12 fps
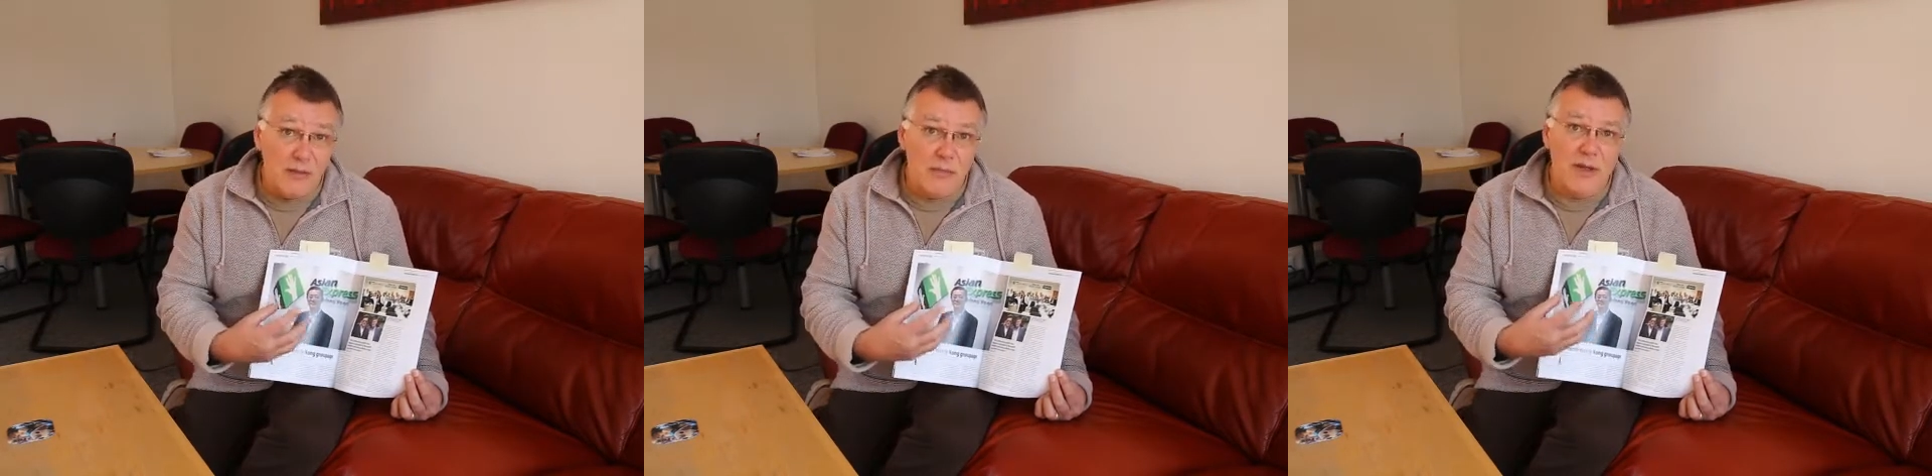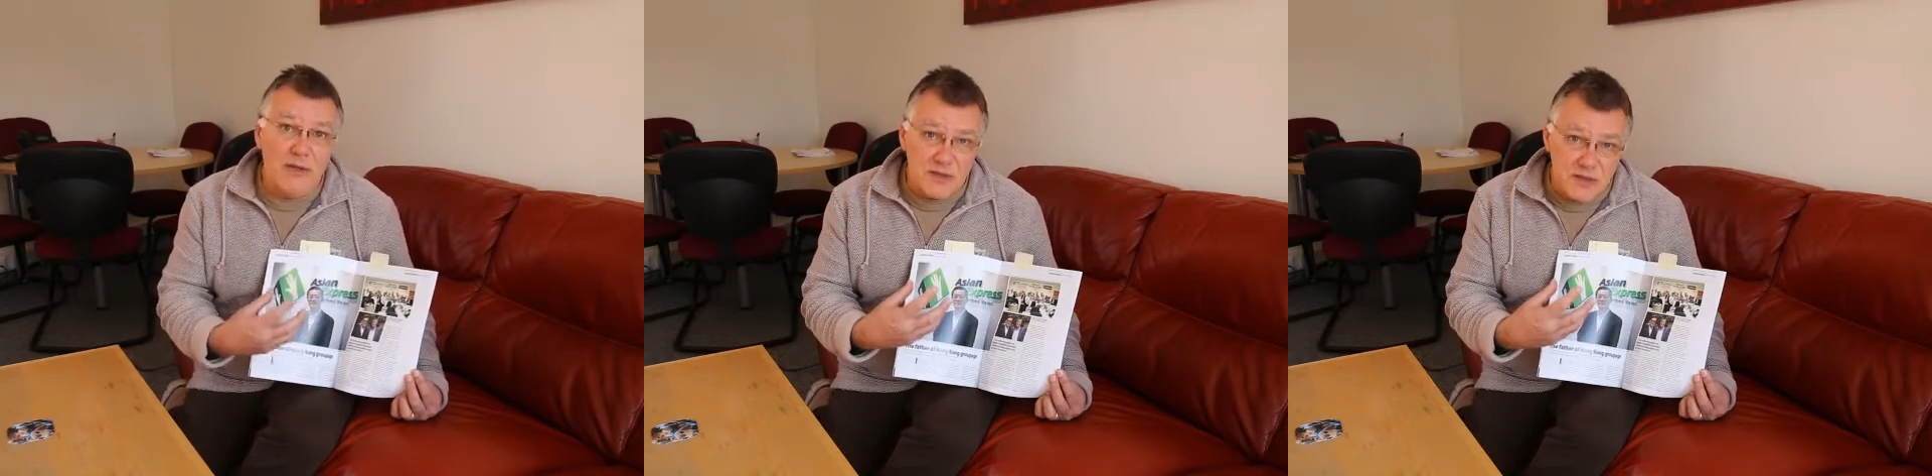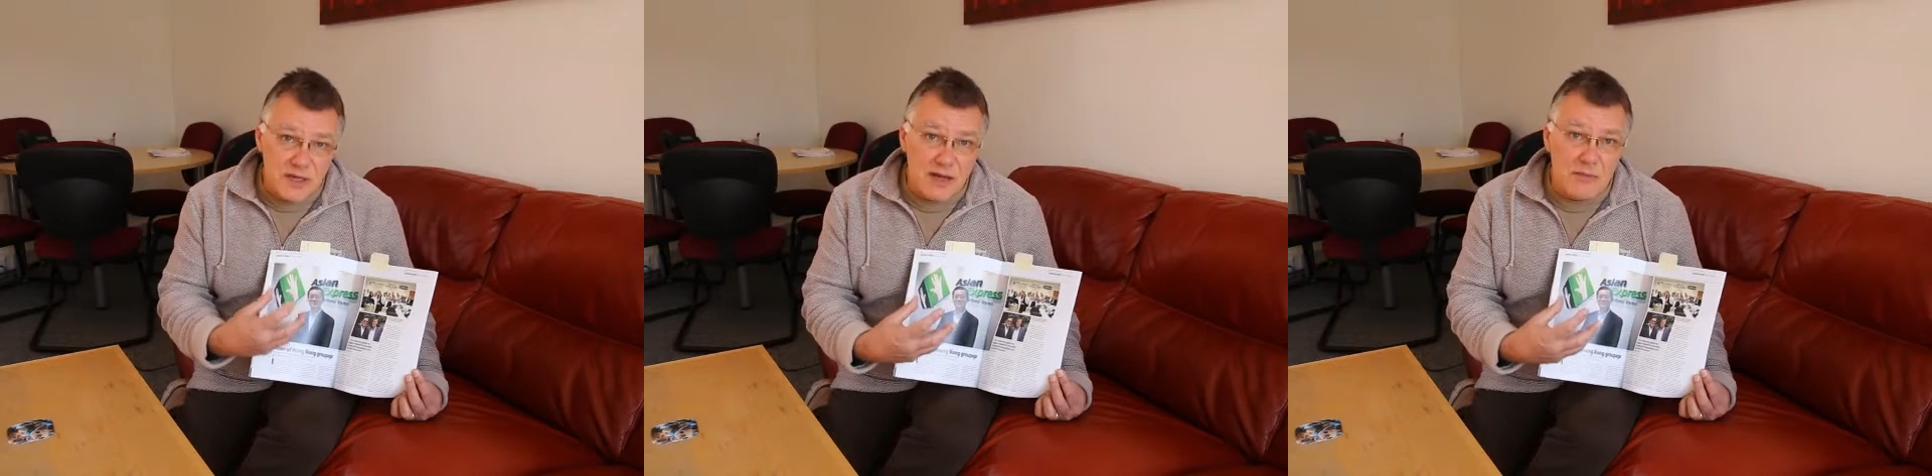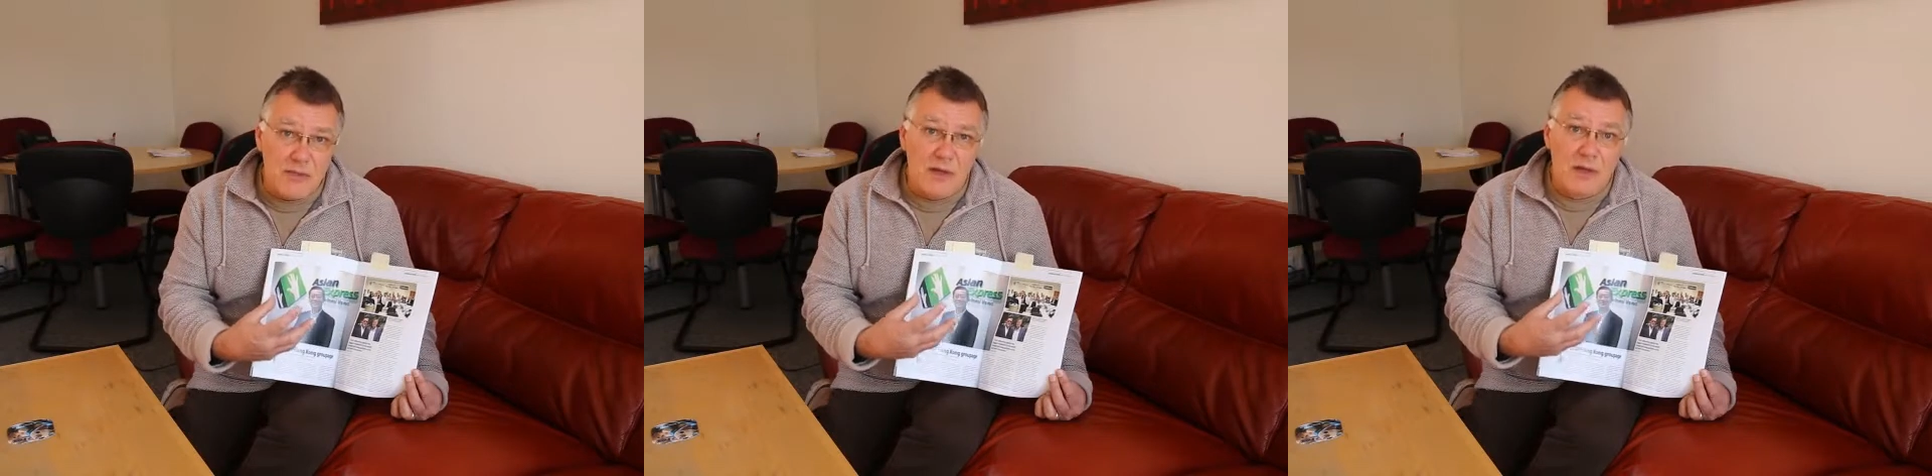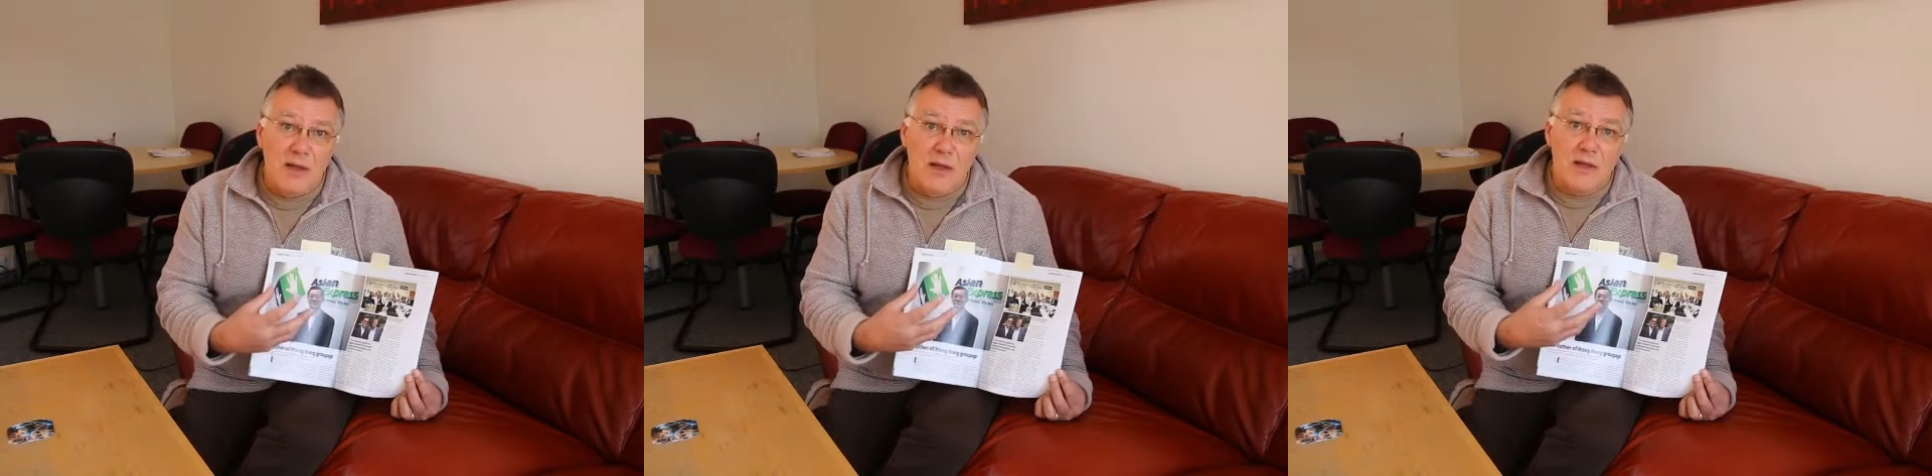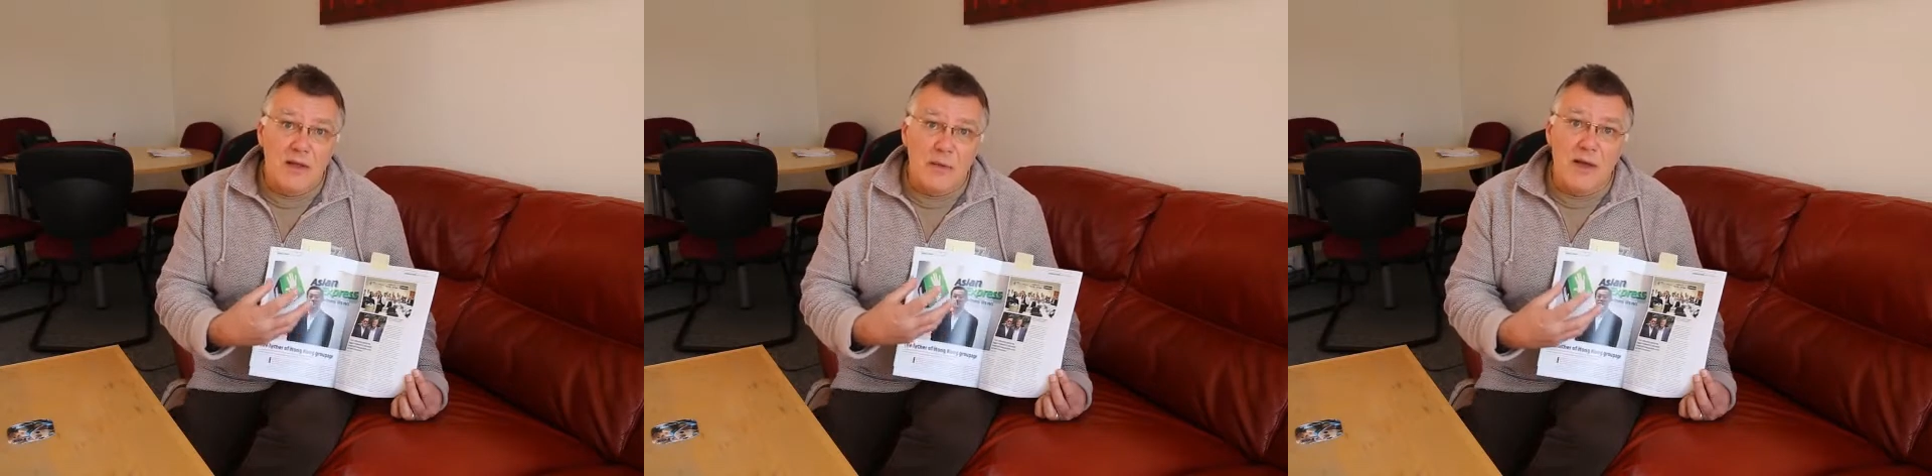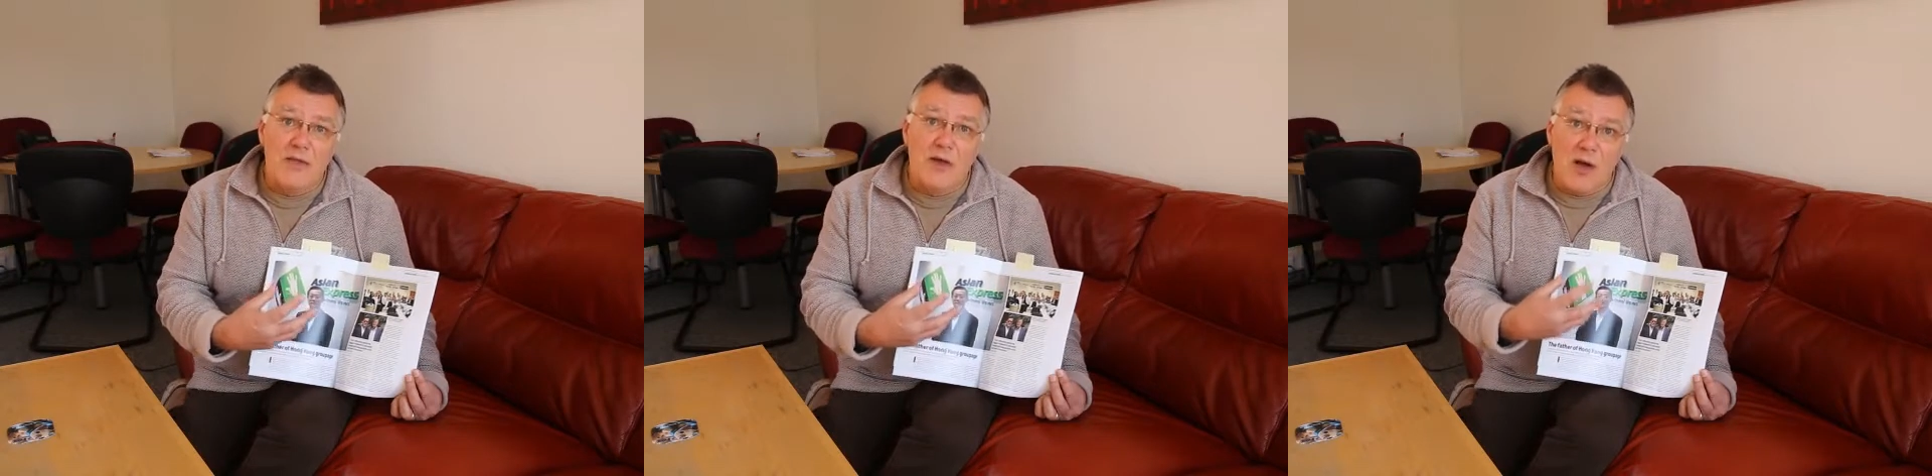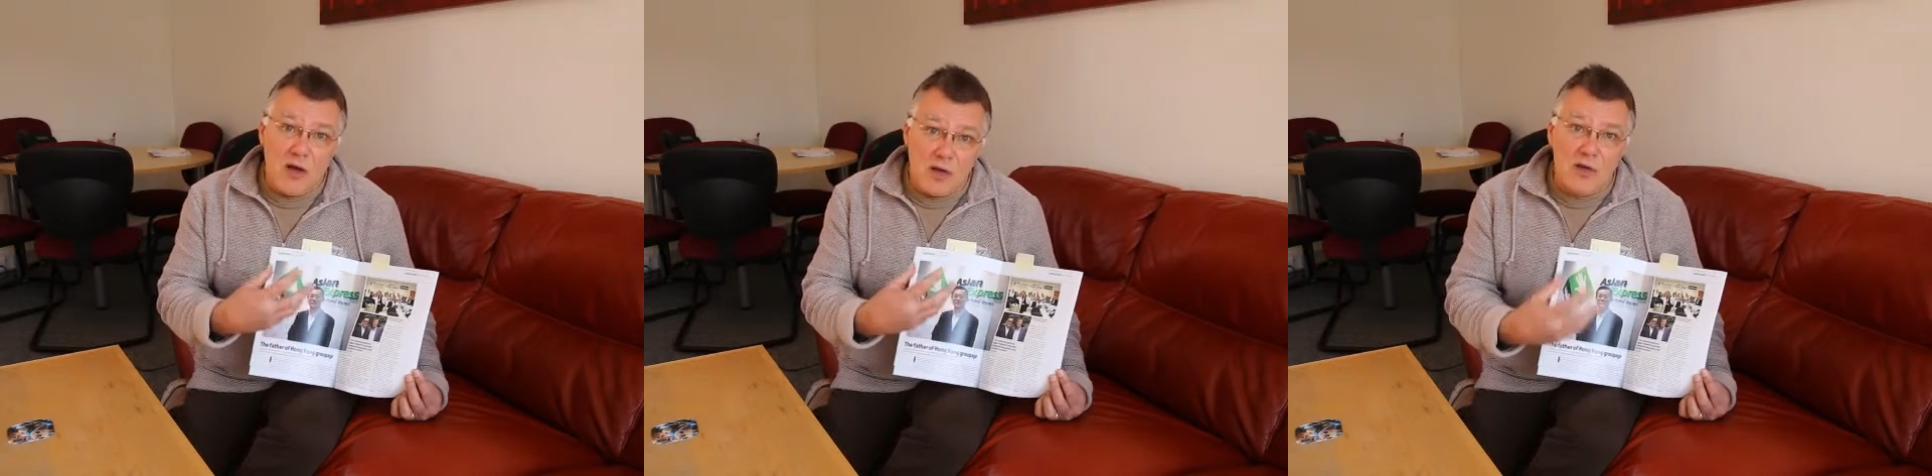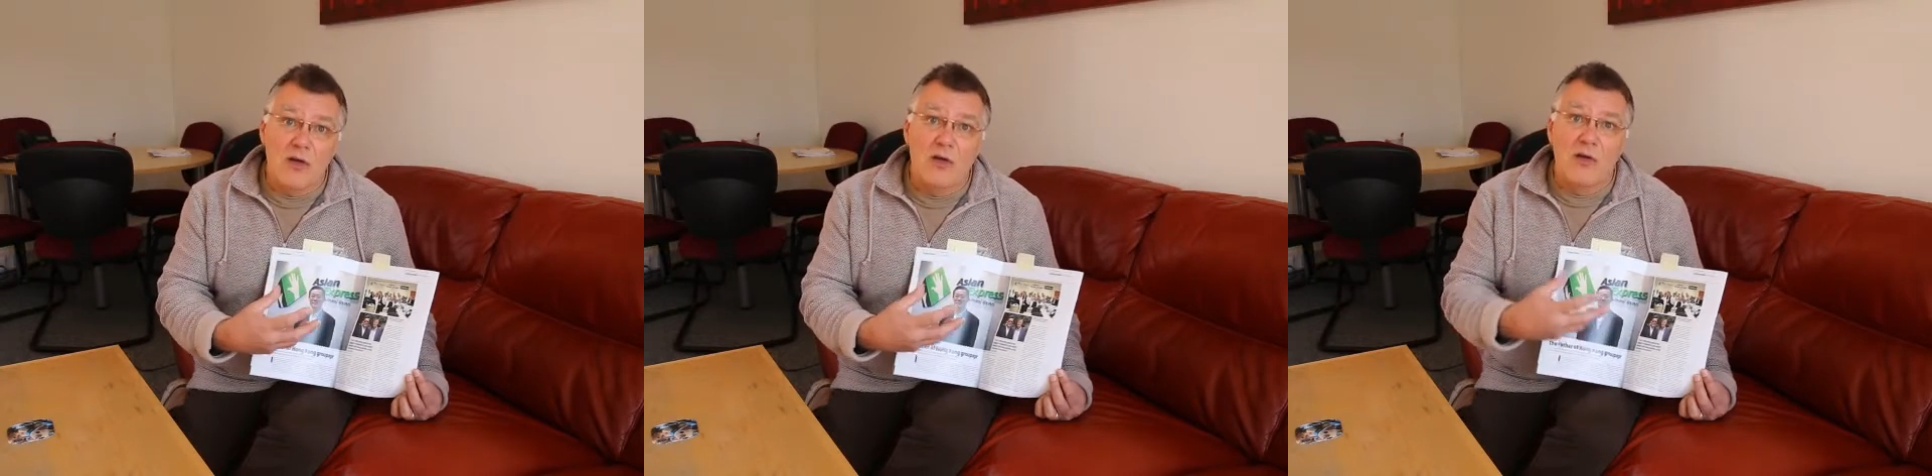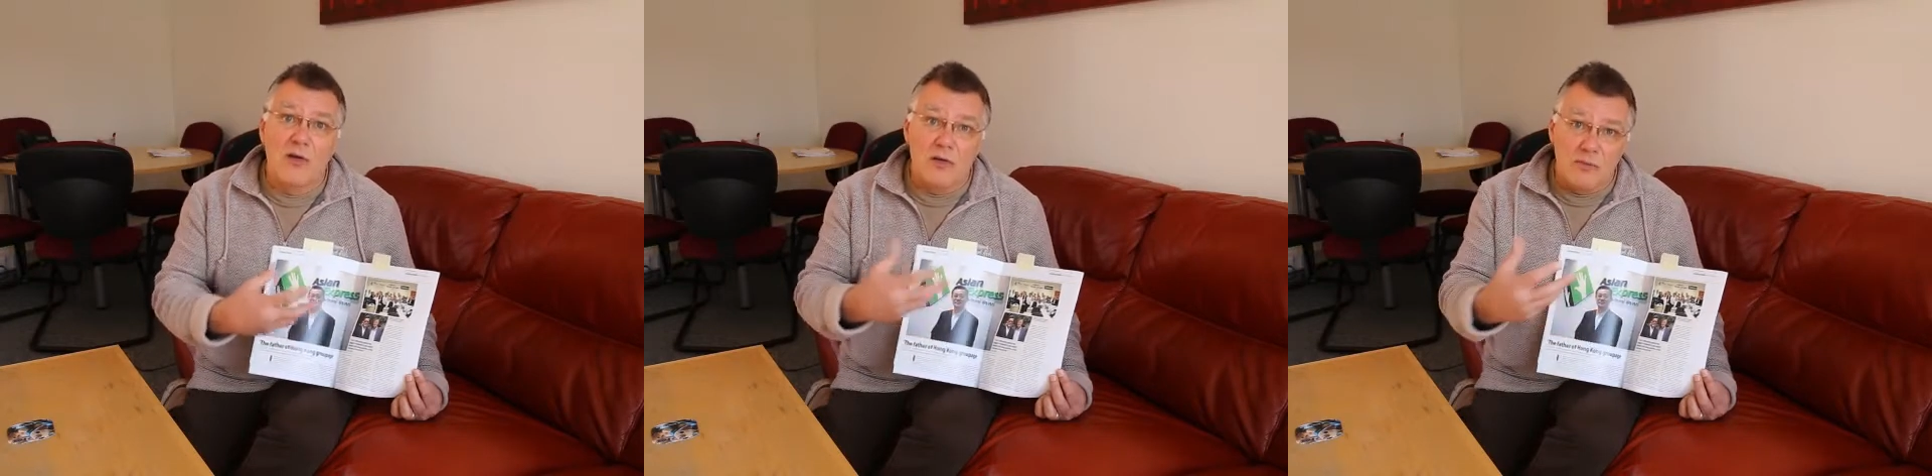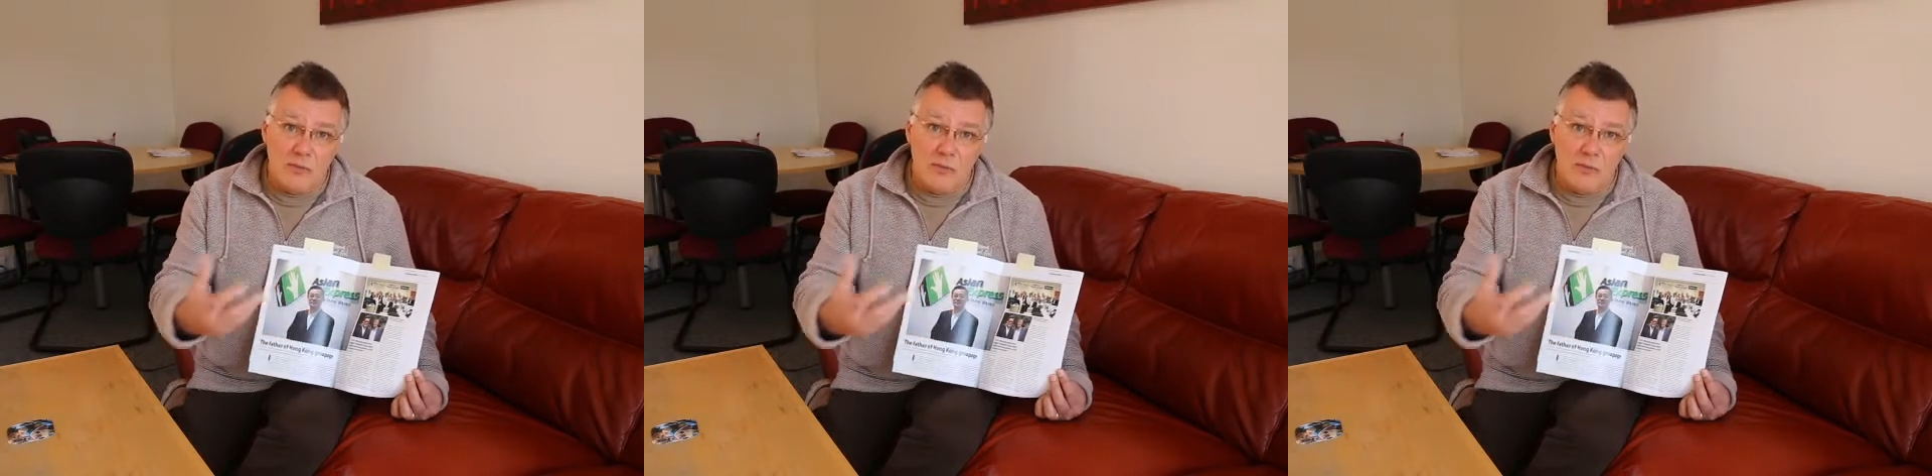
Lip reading: about the Hong Kong